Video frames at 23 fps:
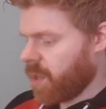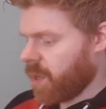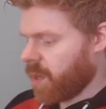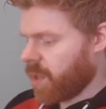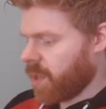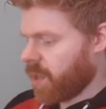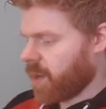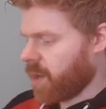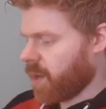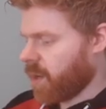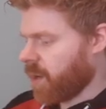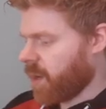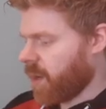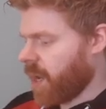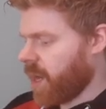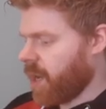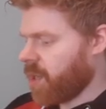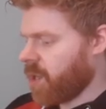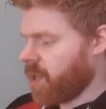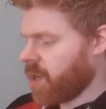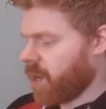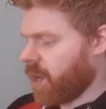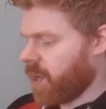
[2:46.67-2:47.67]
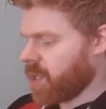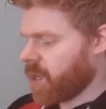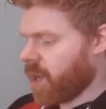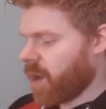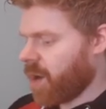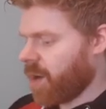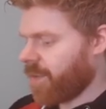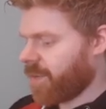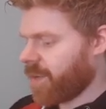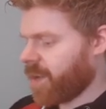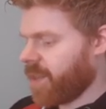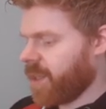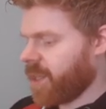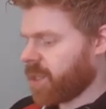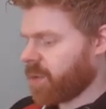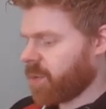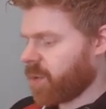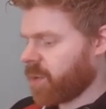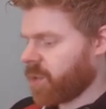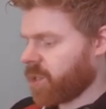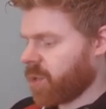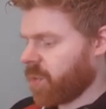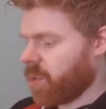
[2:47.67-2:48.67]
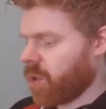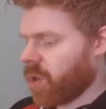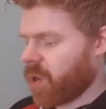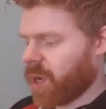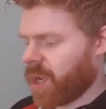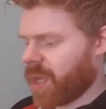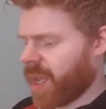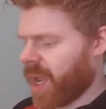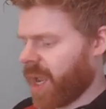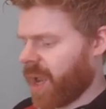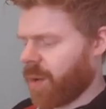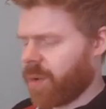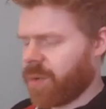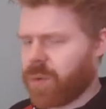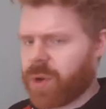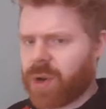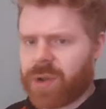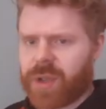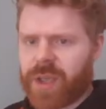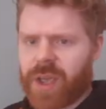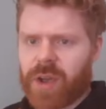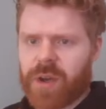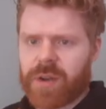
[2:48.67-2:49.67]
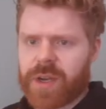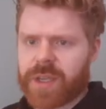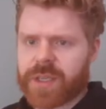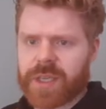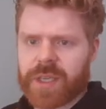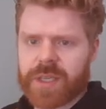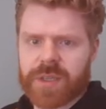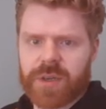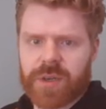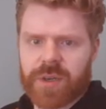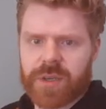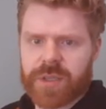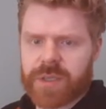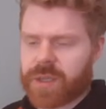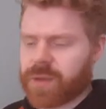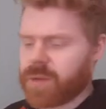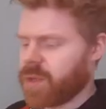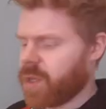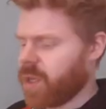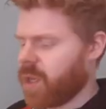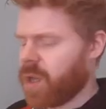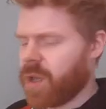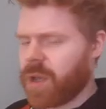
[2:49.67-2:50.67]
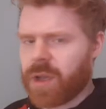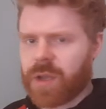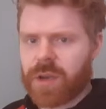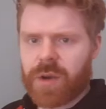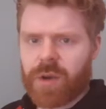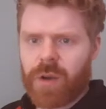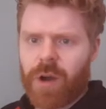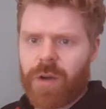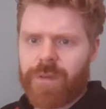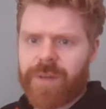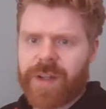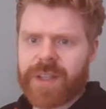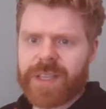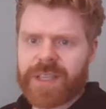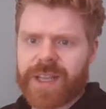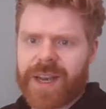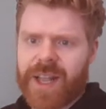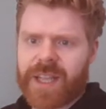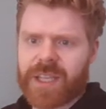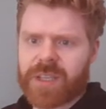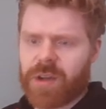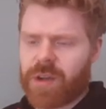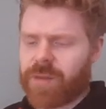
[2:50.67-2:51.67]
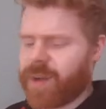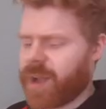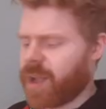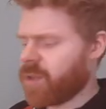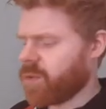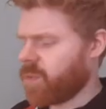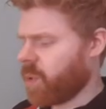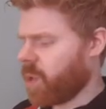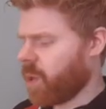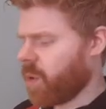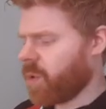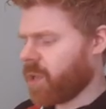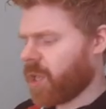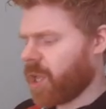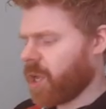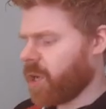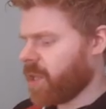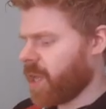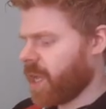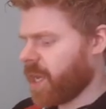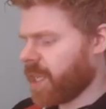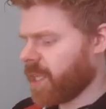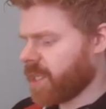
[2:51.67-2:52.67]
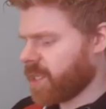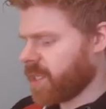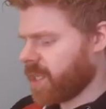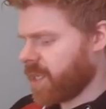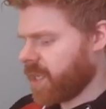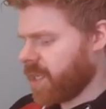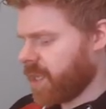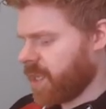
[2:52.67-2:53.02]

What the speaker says: And then our energy card is after this one. So we're not going to care. We don't care who this is, honestly. No offense to Lazio fans, but we don't care who that is.